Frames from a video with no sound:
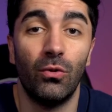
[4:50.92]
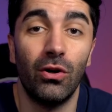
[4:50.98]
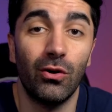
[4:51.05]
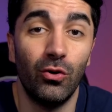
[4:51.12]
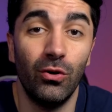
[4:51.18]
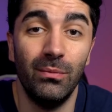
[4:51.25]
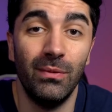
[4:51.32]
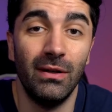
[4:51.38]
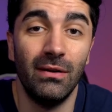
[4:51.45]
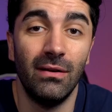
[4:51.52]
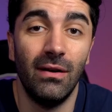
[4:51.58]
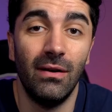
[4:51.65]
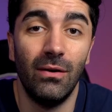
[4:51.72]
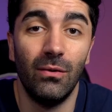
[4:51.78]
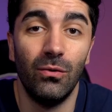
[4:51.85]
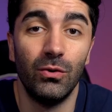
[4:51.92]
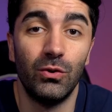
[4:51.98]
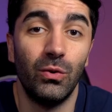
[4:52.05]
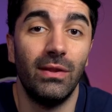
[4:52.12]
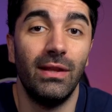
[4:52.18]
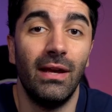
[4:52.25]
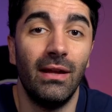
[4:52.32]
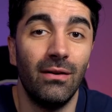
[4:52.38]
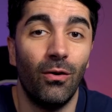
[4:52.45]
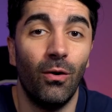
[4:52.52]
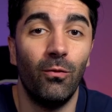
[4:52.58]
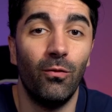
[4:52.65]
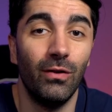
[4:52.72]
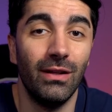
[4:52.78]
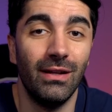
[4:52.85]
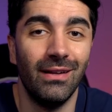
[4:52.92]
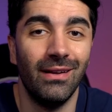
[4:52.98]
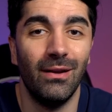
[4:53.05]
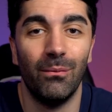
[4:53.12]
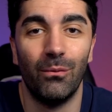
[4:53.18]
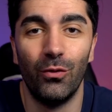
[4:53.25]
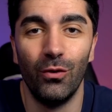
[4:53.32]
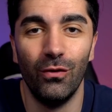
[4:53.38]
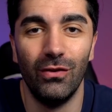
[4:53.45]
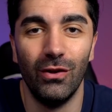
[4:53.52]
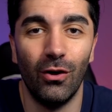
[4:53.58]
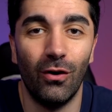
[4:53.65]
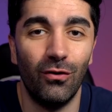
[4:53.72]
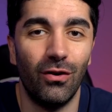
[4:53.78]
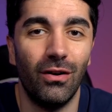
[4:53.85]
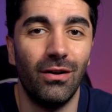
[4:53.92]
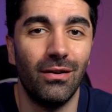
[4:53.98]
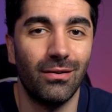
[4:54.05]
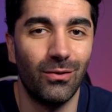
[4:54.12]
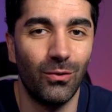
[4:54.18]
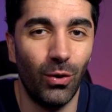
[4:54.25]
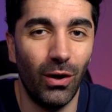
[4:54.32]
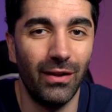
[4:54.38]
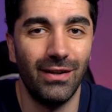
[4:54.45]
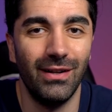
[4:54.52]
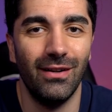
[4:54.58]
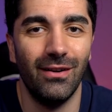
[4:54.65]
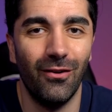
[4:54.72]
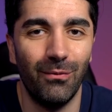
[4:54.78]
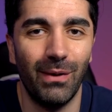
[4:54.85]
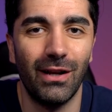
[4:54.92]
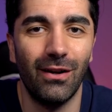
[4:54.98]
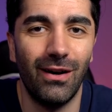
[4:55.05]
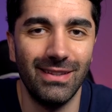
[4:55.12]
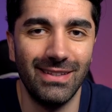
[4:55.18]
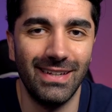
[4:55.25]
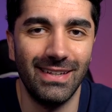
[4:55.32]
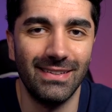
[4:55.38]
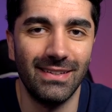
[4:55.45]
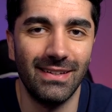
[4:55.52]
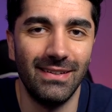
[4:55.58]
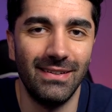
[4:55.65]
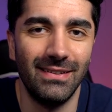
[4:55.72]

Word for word: more equipment, which would then hopefully improve the overall quality of my content.